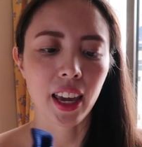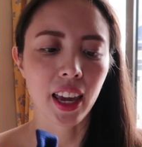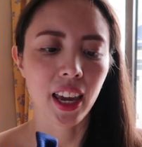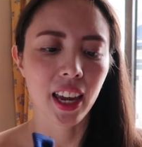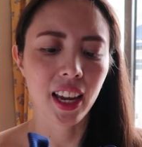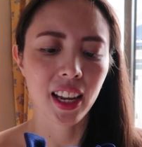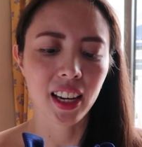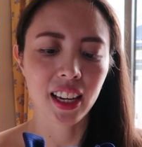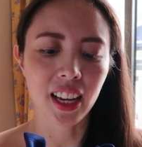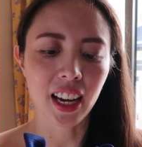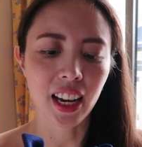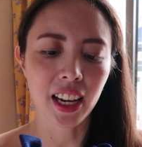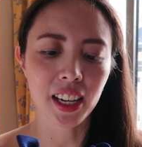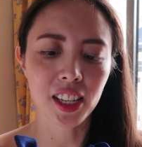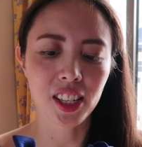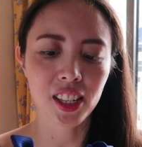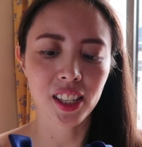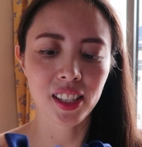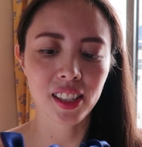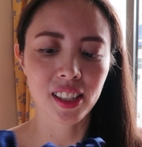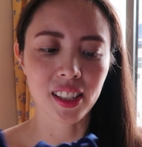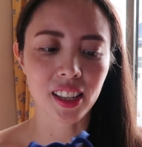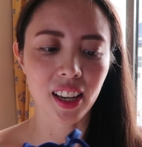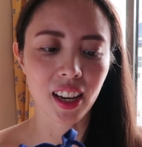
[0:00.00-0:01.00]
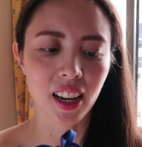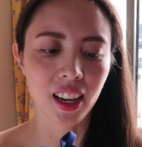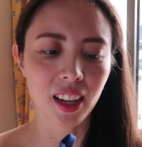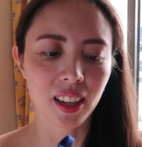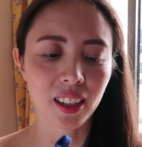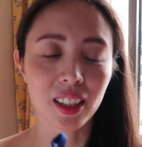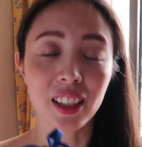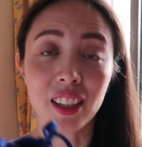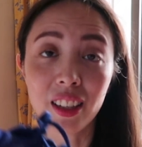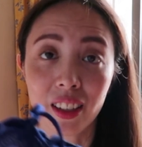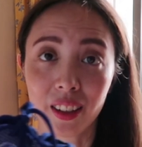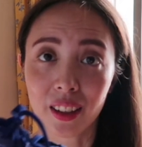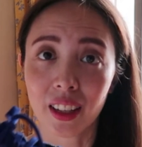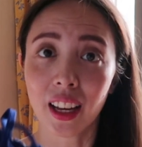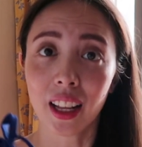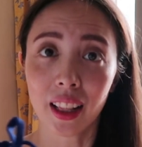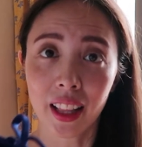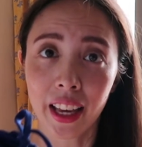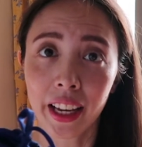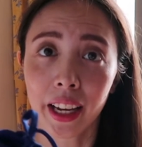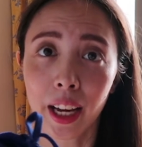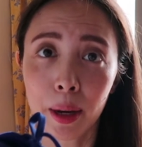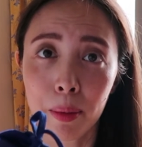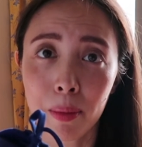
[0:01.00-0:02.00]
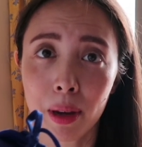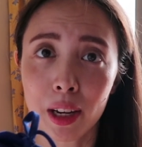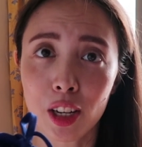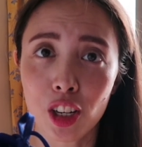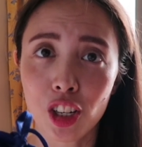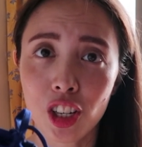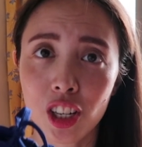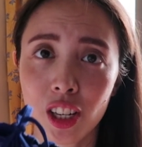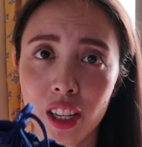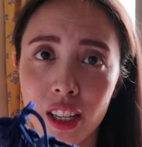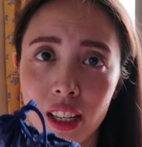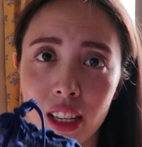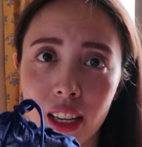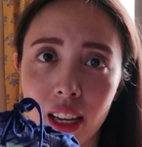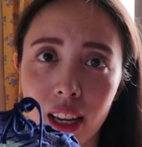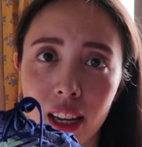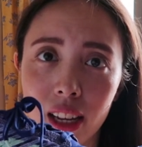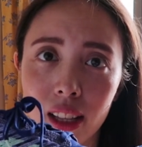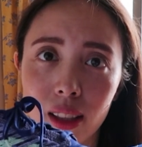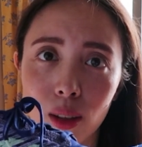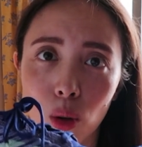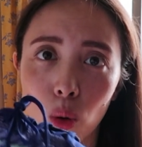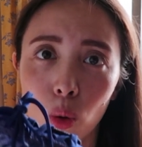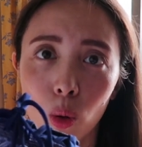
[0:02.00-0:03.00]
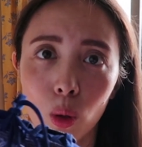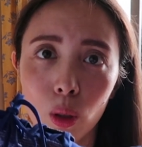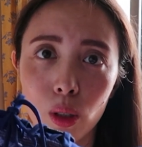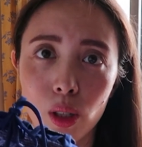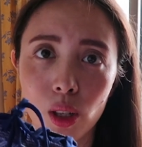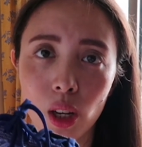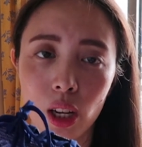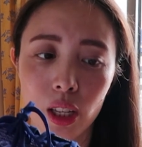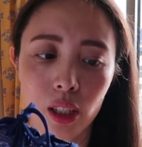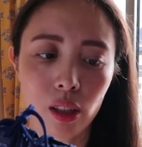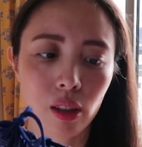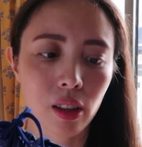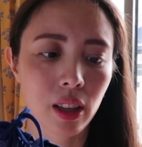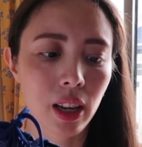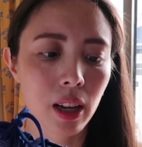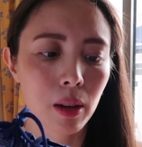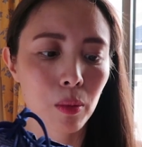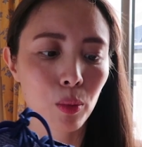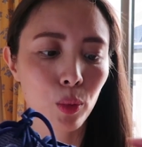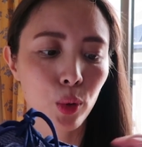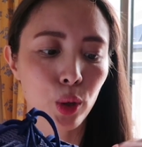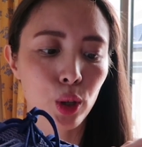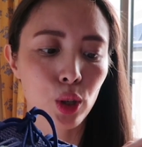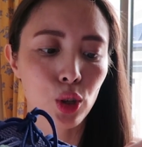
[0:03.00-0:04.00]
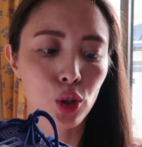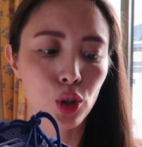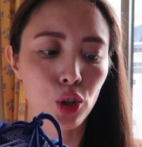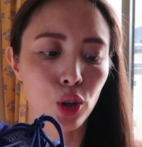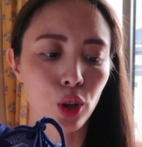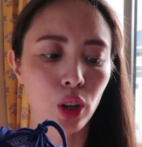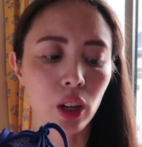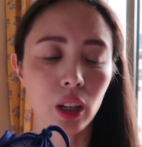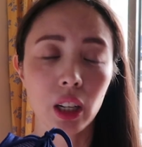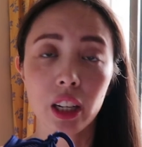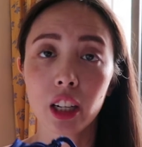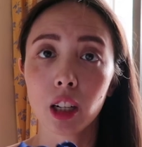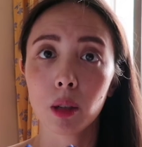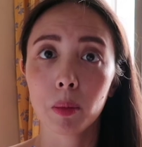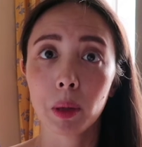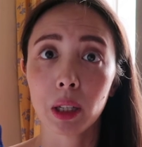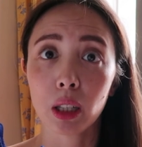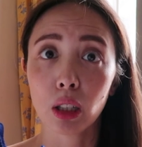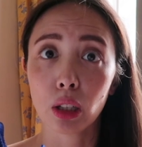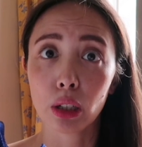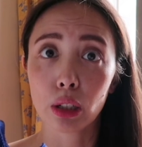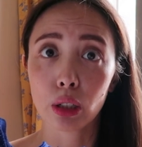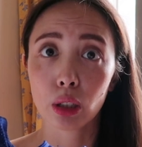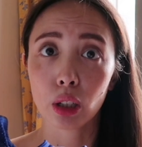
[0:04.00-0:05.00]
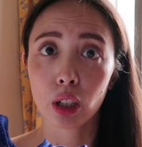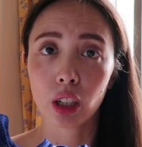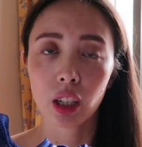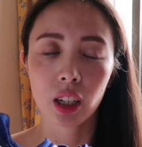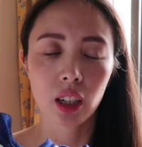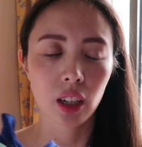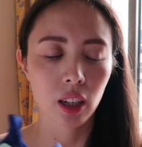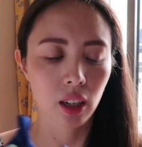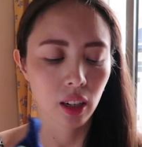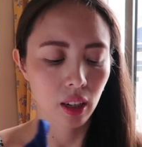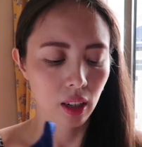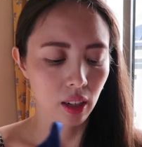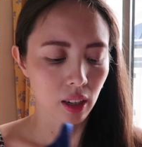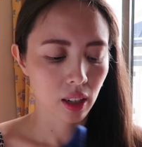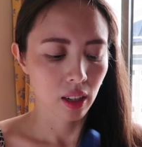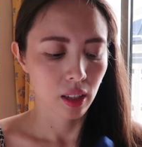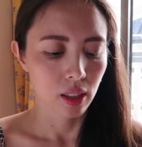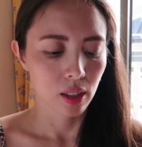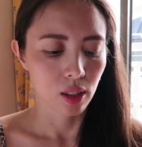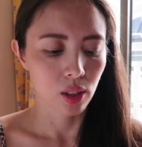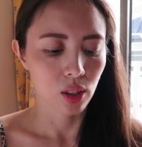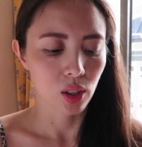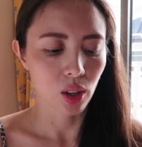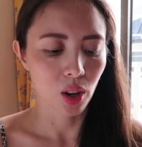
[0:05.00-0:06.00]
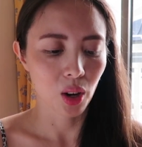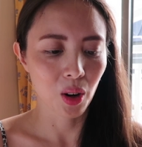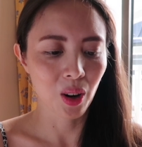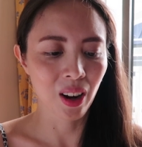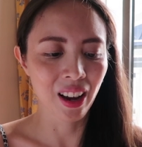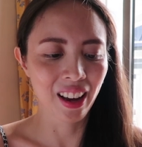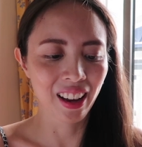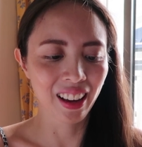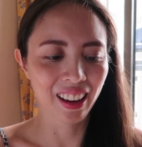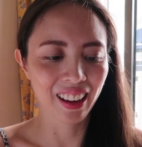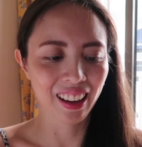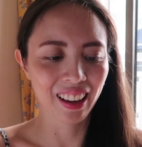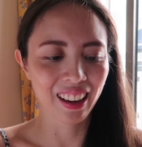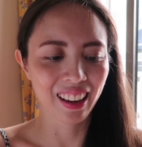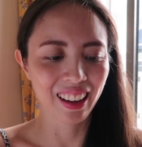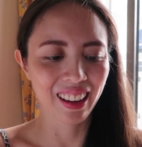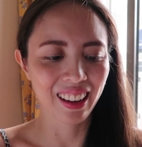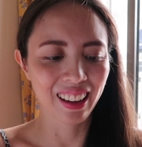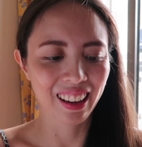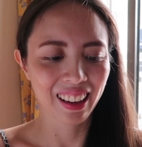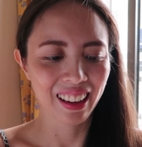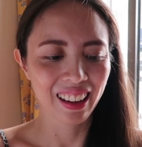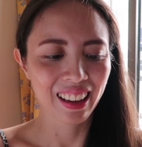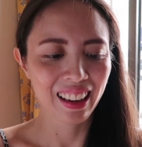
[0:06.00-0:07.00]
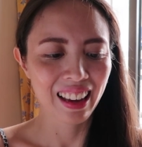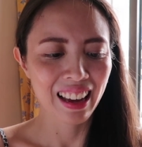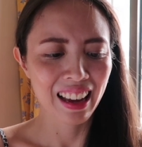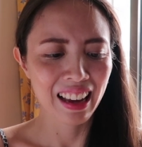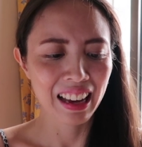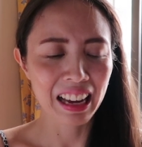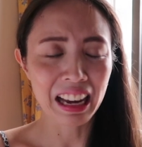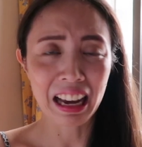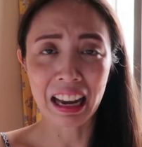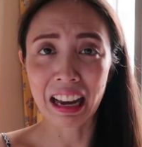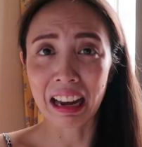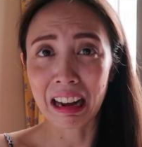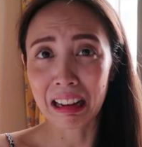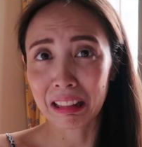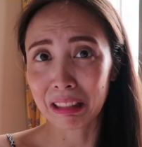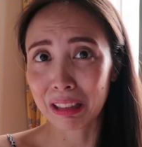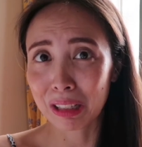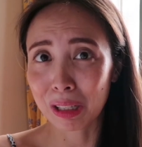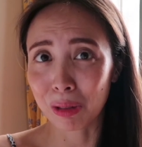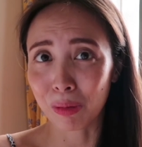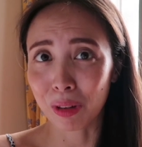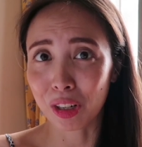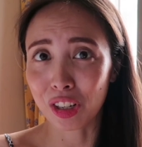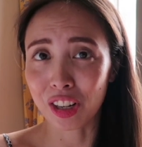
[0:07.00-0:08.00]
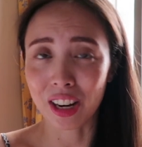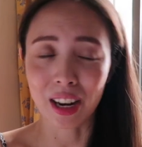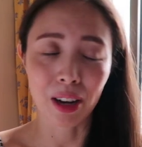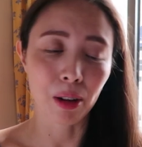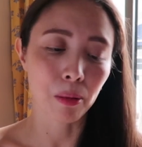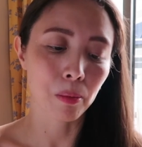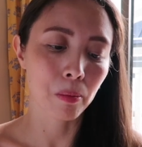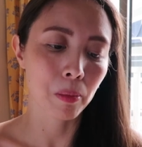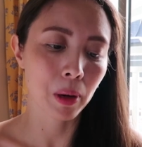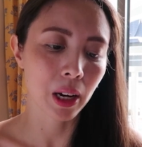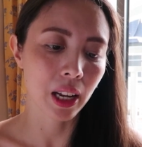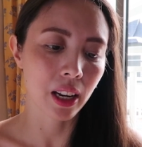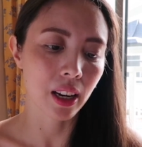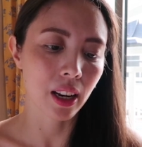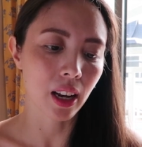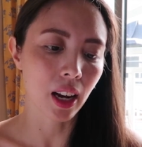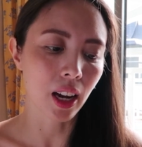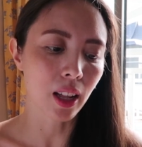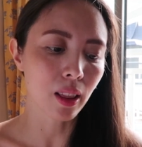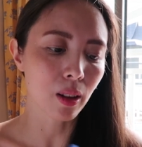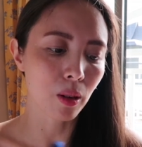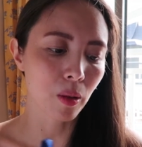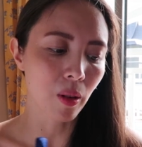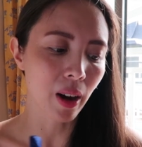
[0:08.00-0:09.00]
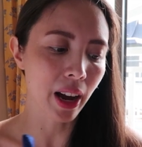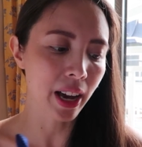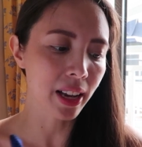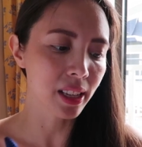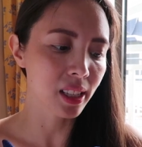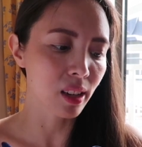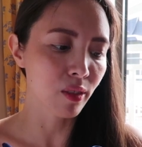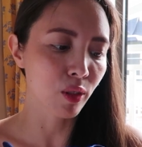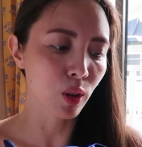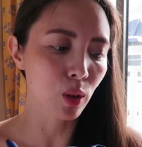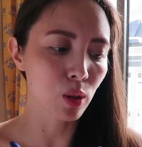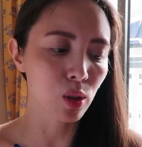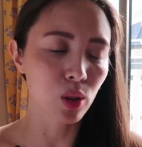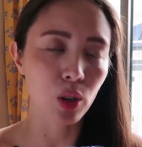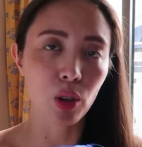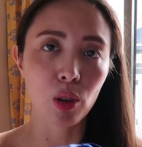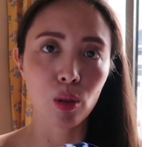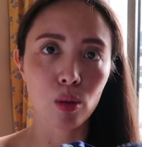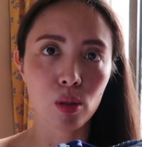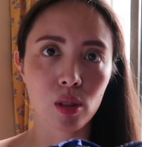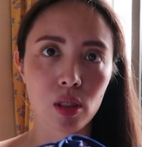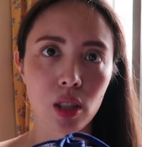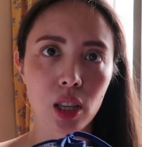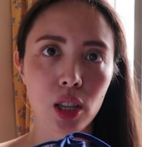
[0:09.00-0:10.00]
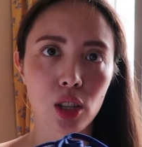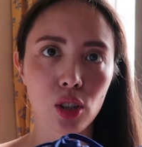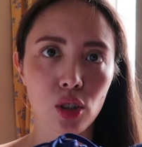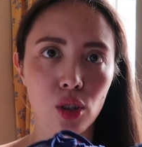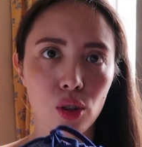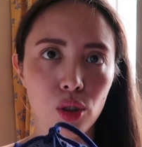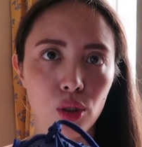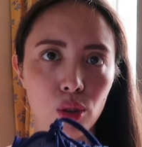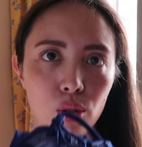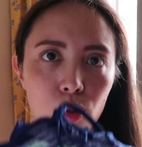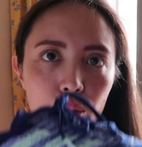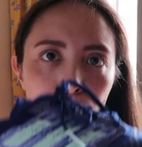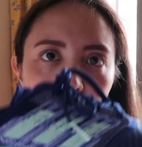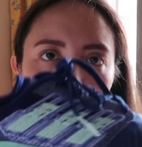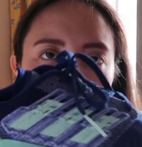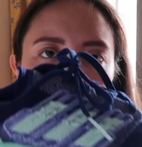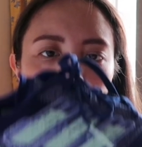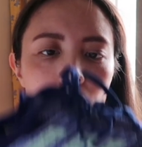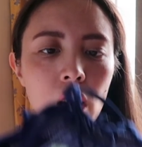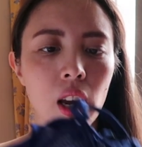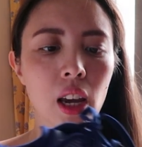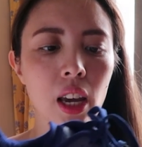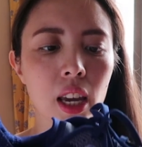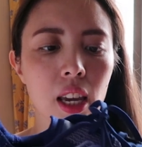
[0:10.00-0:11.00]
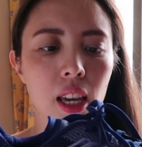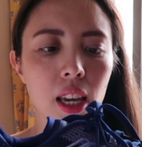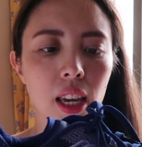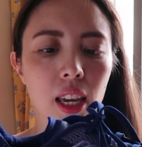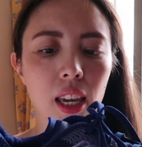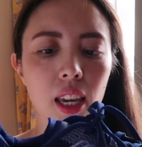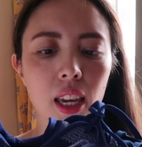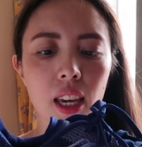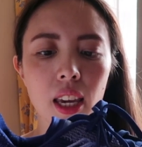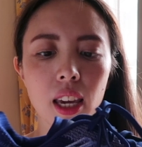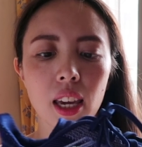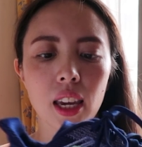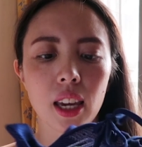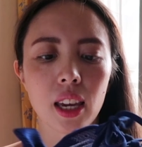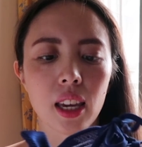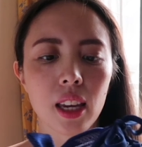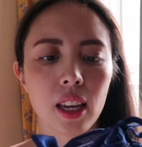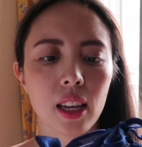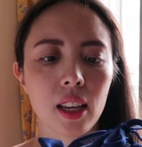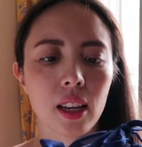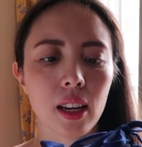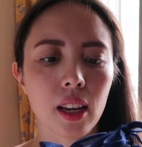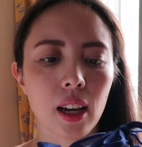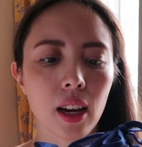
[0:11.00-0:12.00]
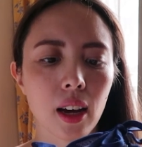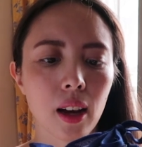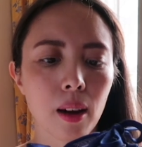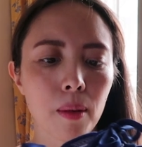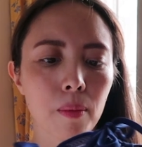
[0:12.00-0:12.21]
And I just, yeah, like I mentioned, it holds onto that moisture a little bit longer, so I had to switch out. But otherwise, I've also used these shoes in